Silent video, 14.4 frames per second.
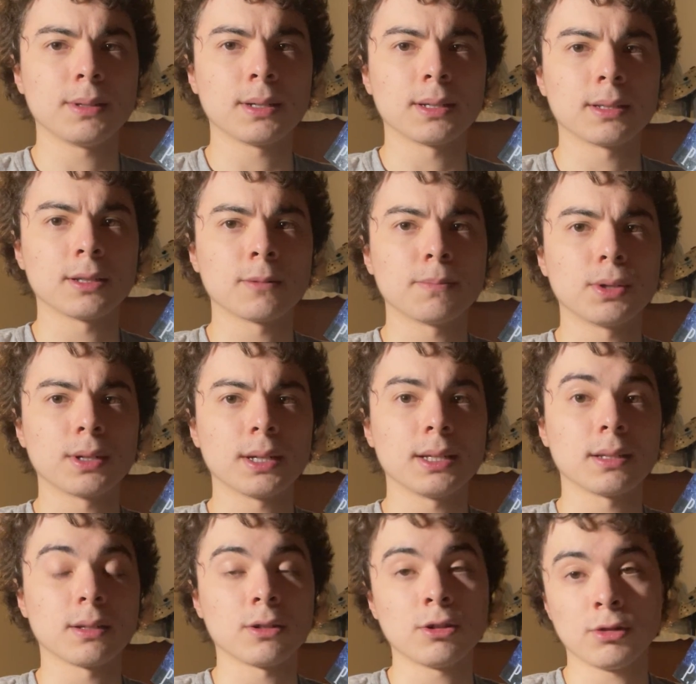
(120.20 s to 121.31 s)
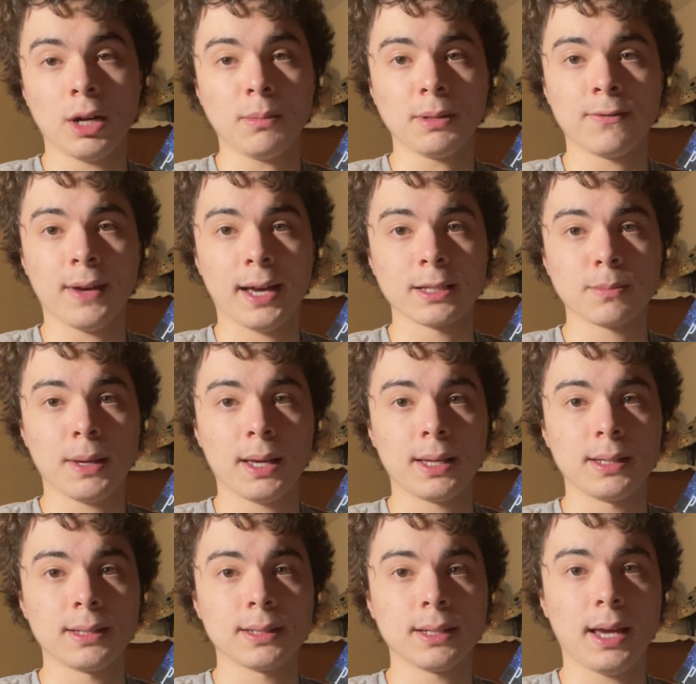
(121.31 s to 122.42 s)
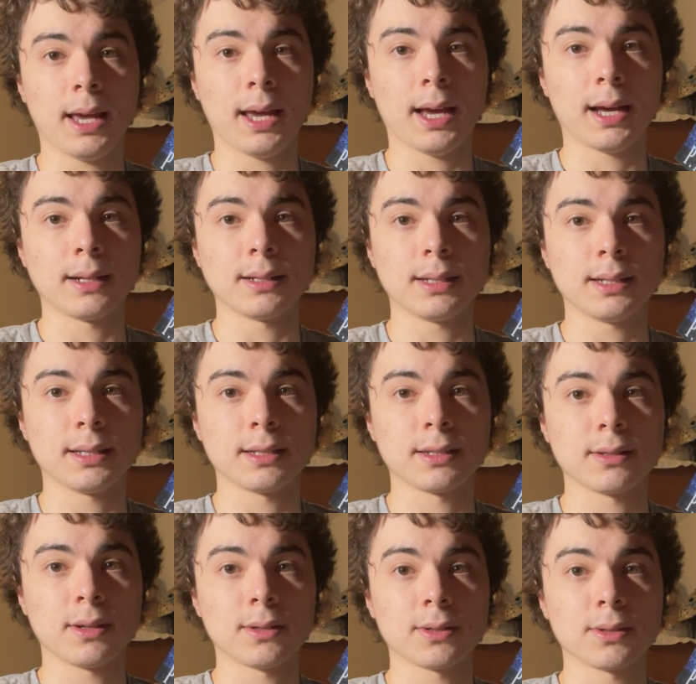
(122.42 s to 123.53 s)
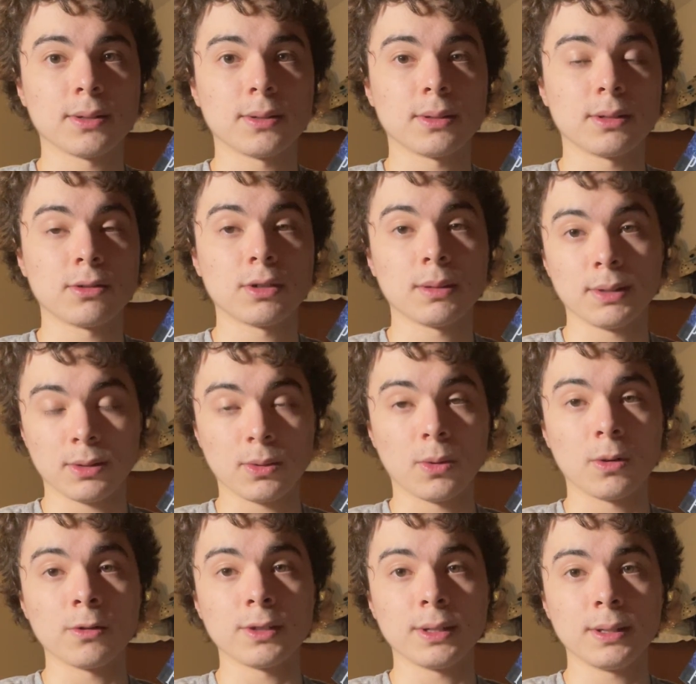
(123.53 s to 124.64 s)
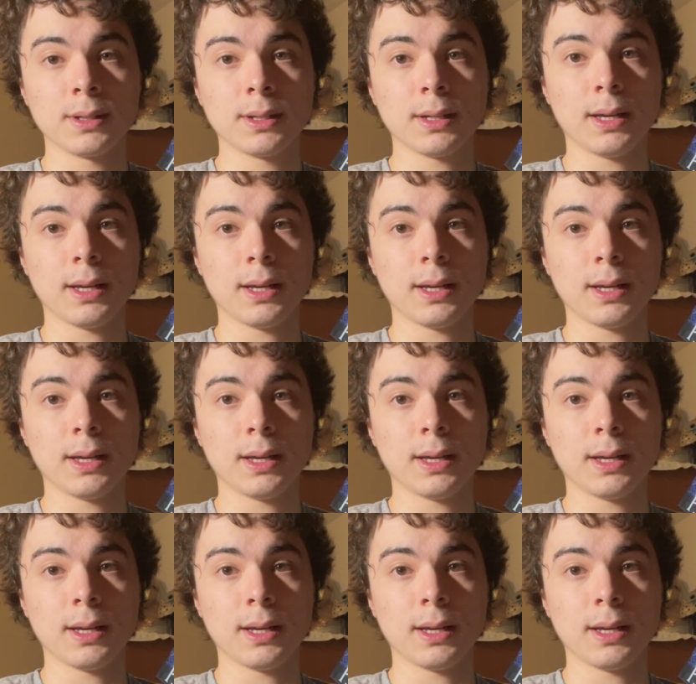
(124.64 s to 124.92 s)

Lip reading: because this book is incredibly fast-paced and it's also incredibly gory,